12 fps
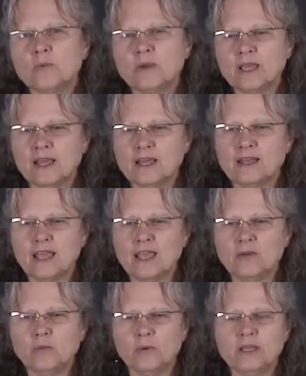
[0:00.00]
we had
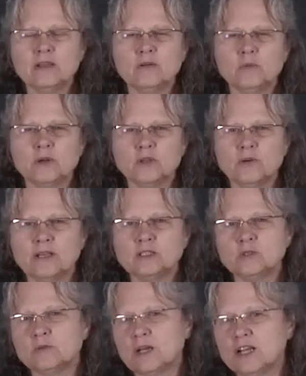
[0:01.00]
a wheel where you had
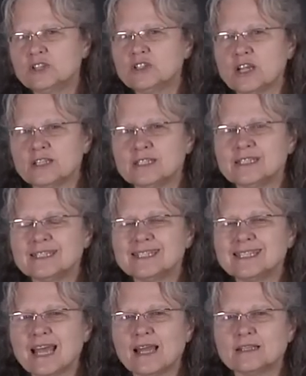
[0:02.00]
to adjust and
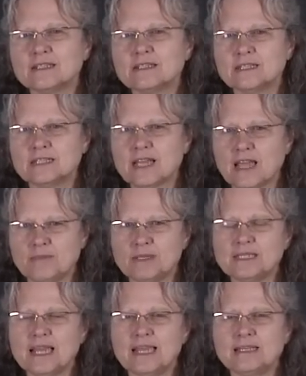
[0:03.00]
set the time
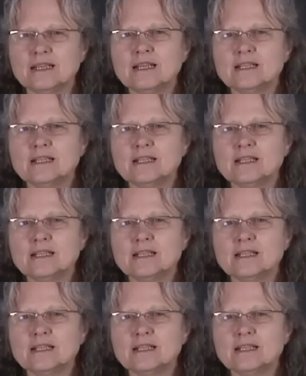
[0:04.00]
and date.